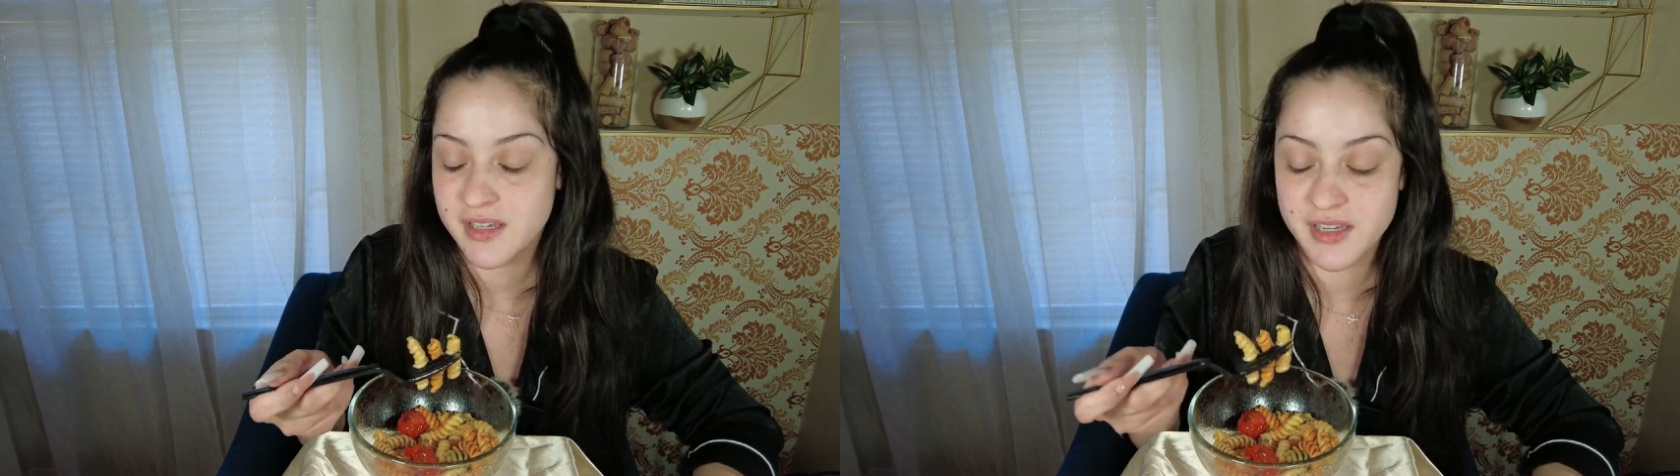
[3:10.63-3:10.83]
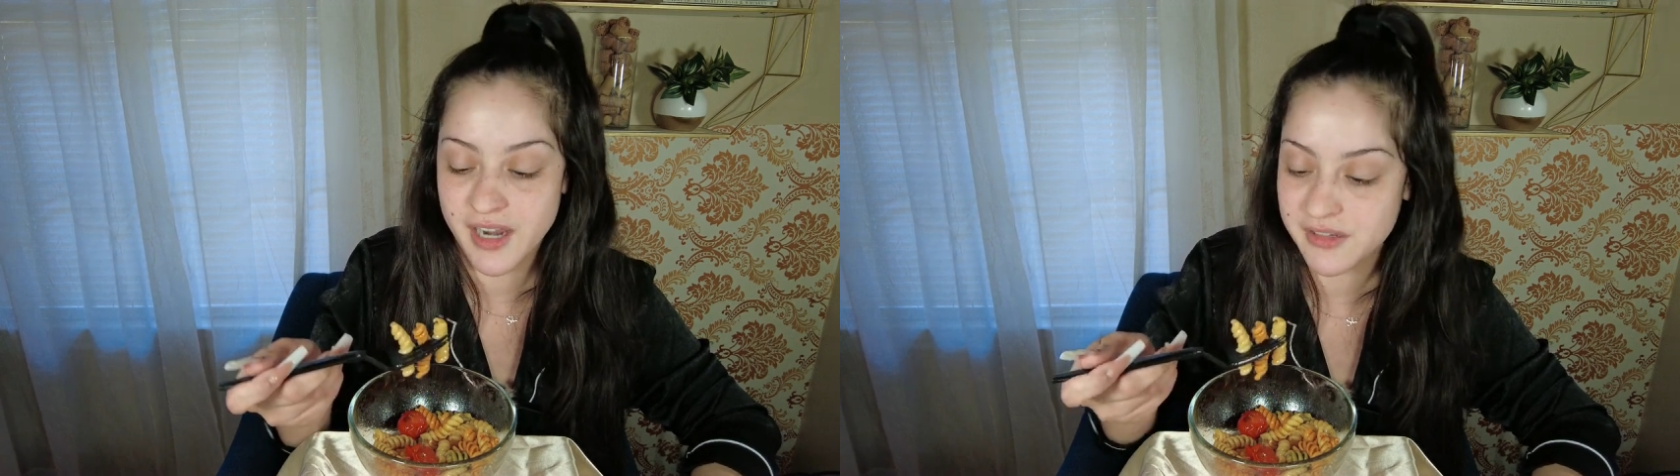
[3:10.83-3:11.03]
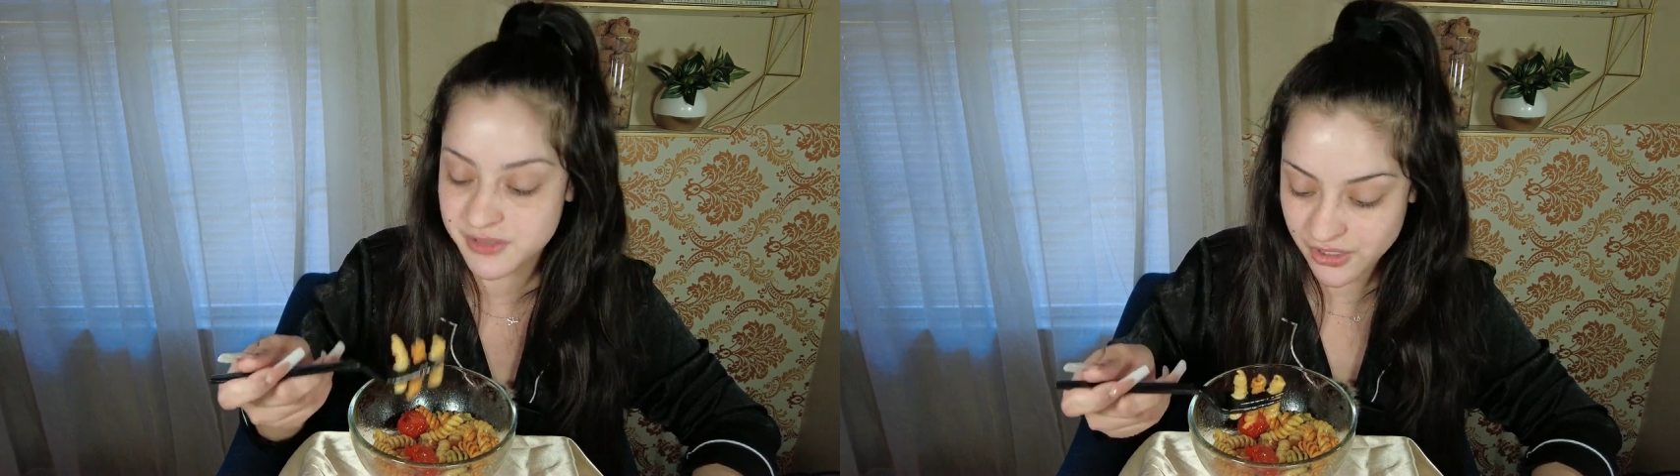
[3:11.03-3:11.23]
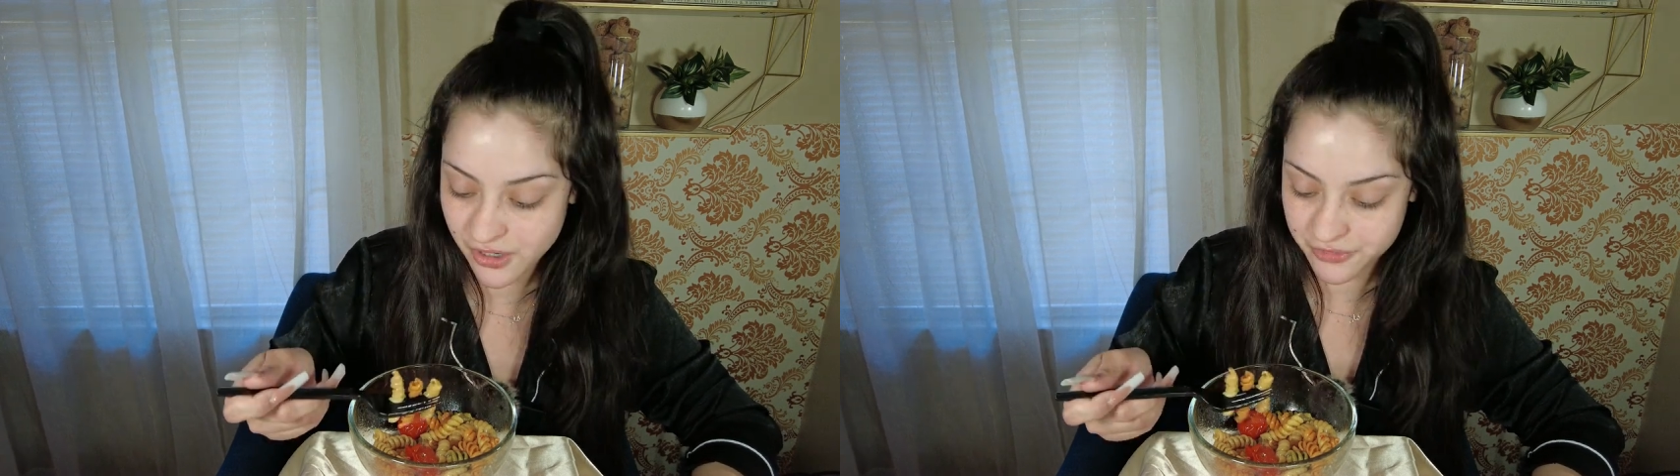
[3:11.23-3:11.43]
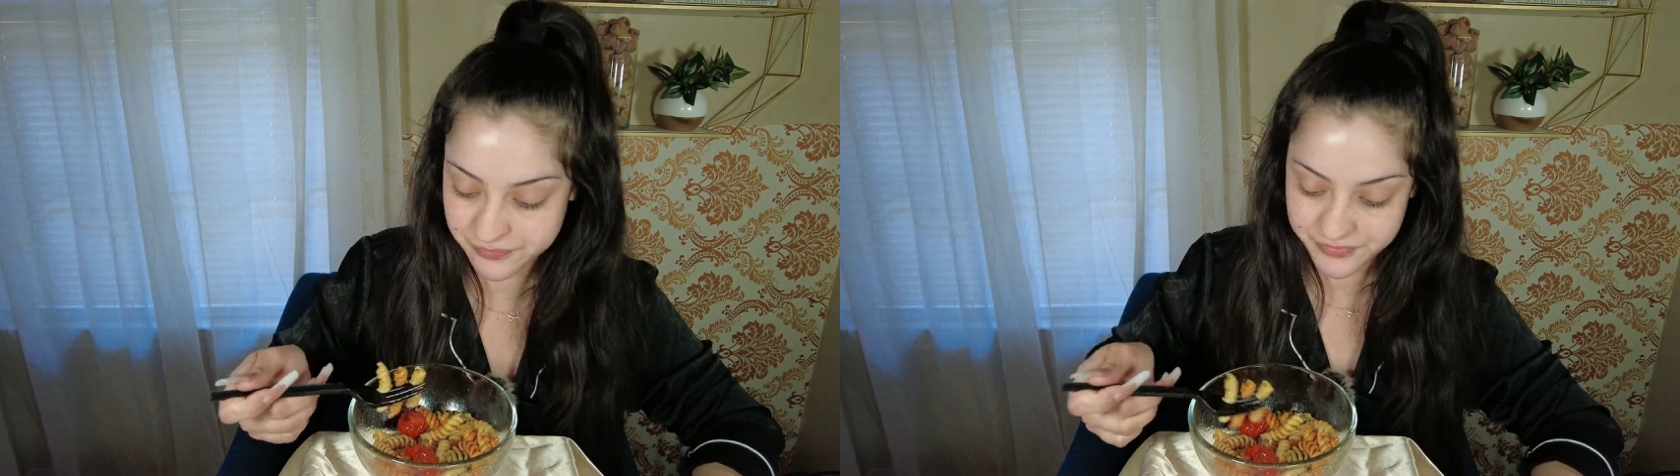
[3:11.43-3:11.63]
yeah.
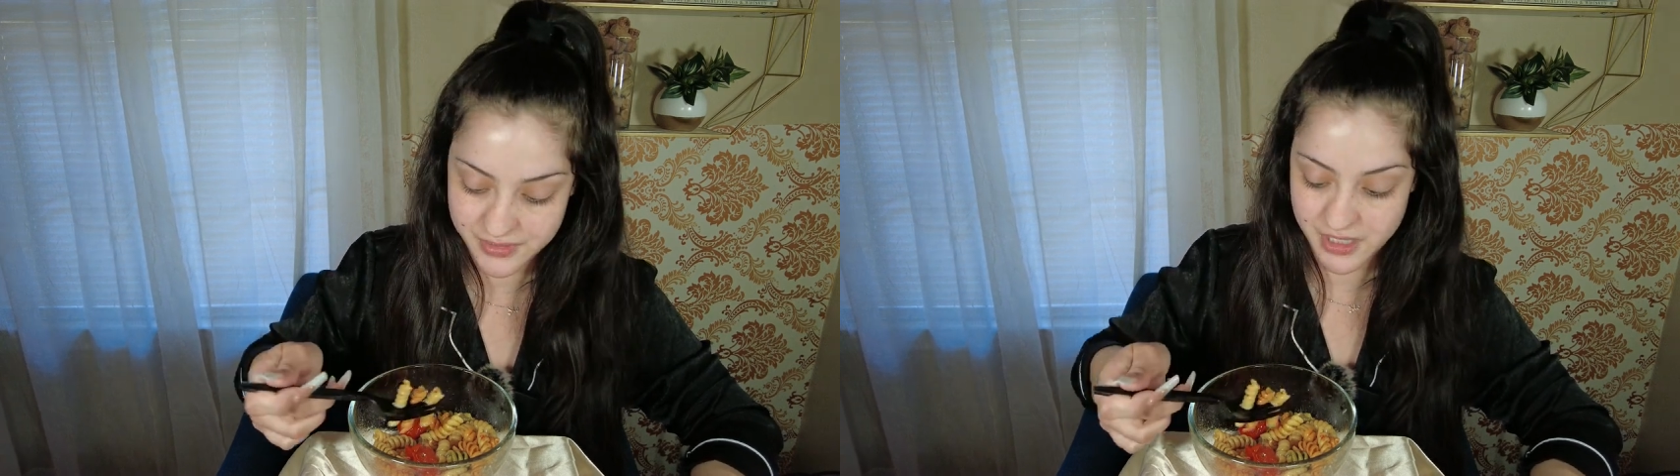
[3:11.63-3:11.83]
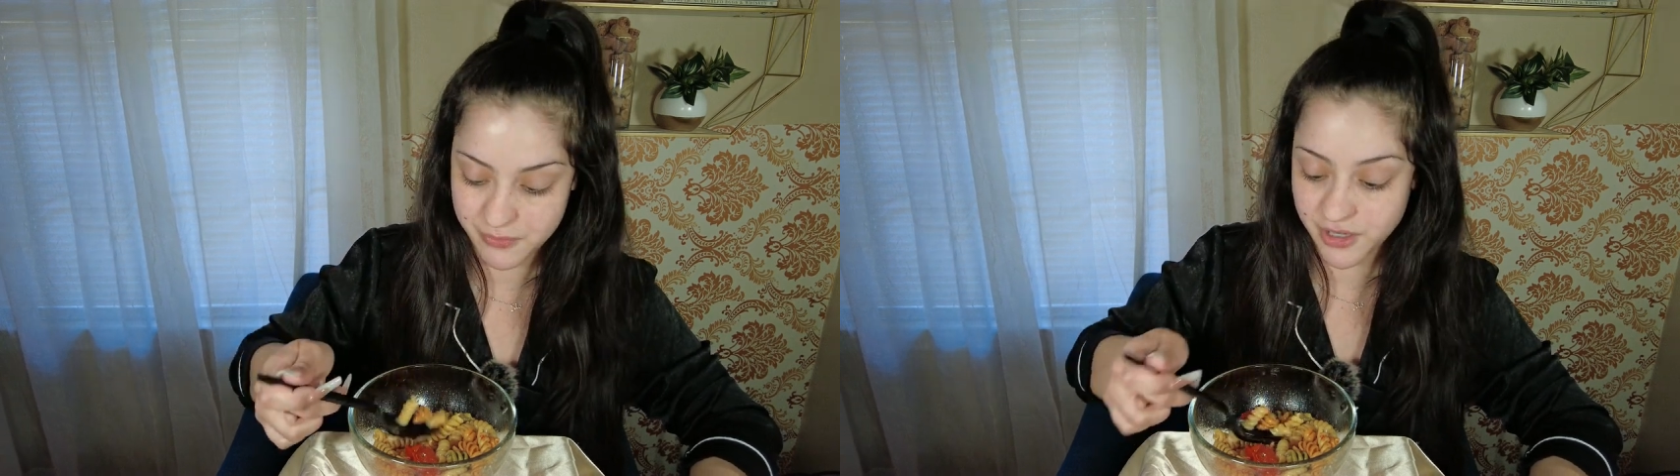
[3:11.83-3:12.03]
So anyway,